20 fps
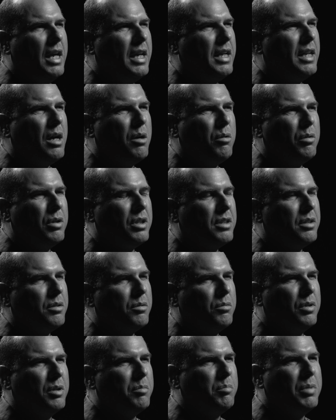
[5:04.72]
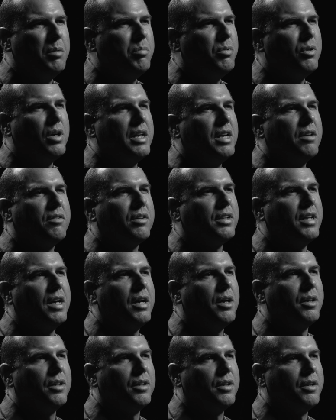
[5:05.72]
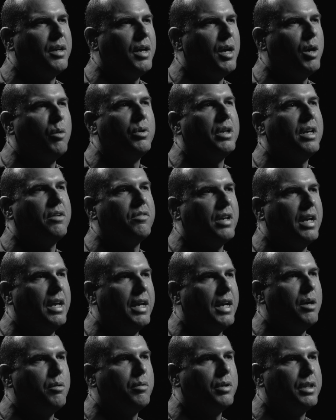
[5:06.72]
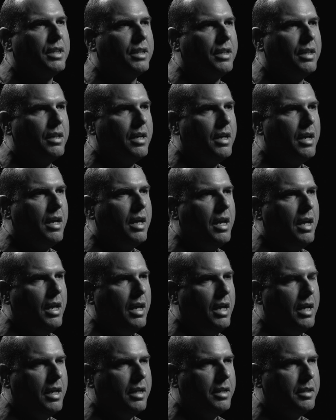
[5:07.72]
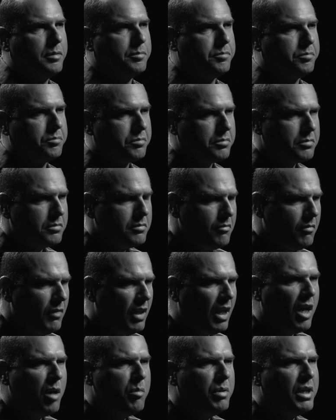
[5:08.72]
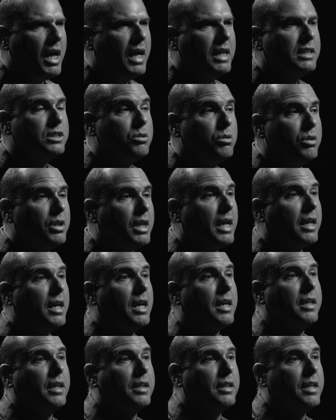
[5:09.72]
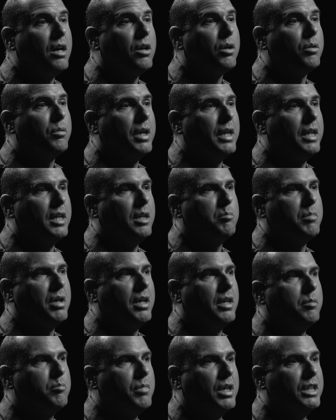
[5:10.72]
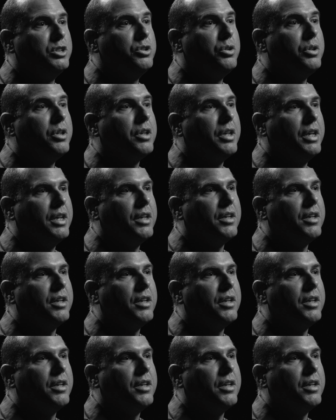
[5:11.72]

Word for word: hanging out with with people I never thought I would ever hang out with, and I'm in high school and I got kicked out already in my, my junior